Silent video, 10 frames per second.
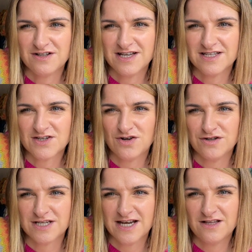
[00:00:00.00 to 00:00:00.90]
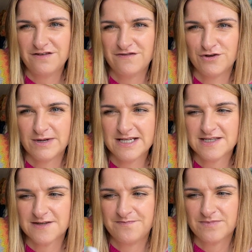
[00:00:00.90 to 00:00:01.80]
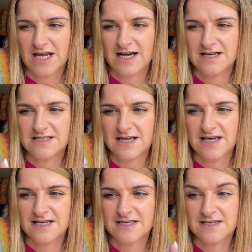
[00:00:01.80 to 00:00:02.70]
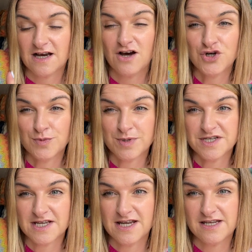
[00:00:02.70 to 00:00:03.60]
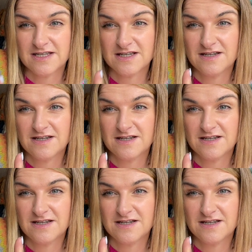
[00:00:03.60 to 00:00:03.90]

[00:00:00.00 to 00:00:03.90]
It's called Isle of Lewis and it's 100%